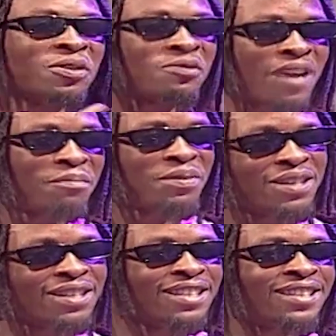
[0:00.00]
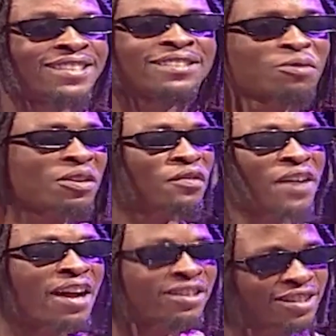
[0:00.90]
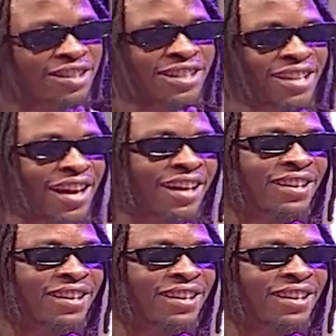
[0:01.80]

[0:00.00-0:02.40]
was rapping because yes, it was fast. Which, yeah.